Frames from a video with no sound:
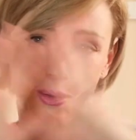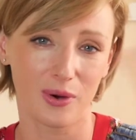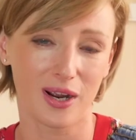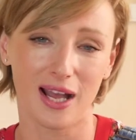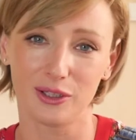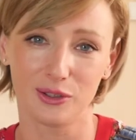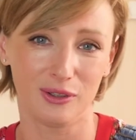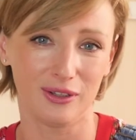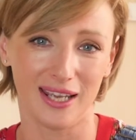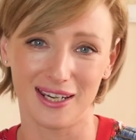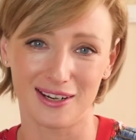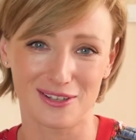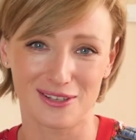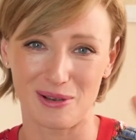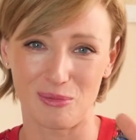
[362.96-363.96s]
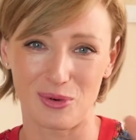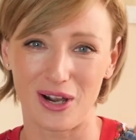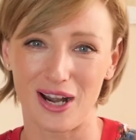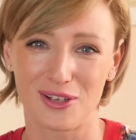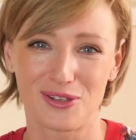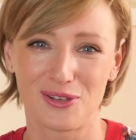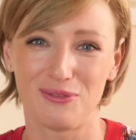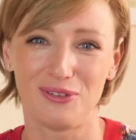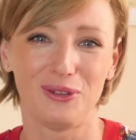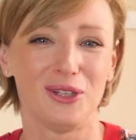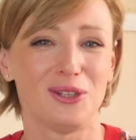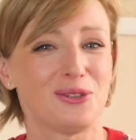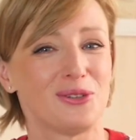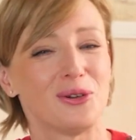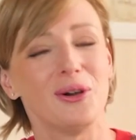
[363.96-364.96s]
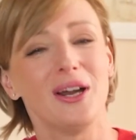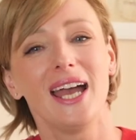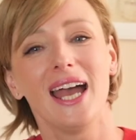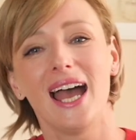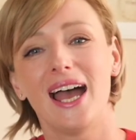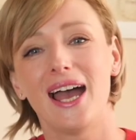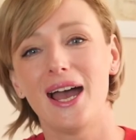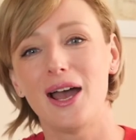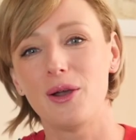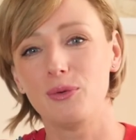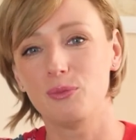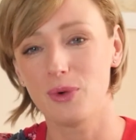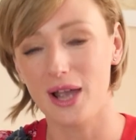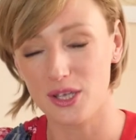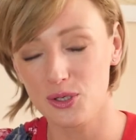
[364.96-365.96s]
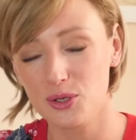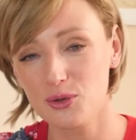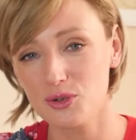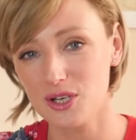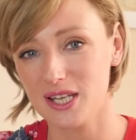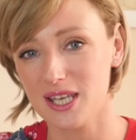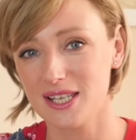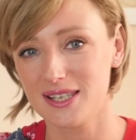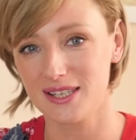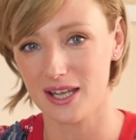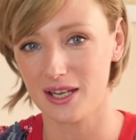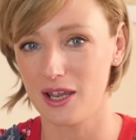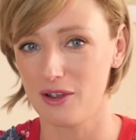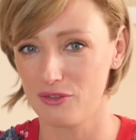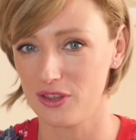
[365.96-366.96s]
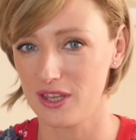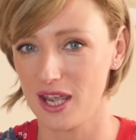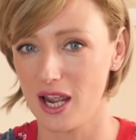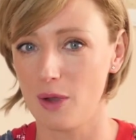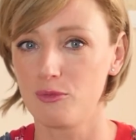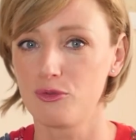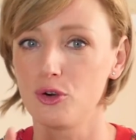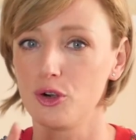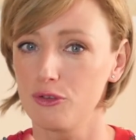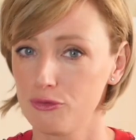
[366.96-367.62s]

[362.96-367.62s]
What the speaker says: calculate it somewhere else if you need to. I usually set everything up for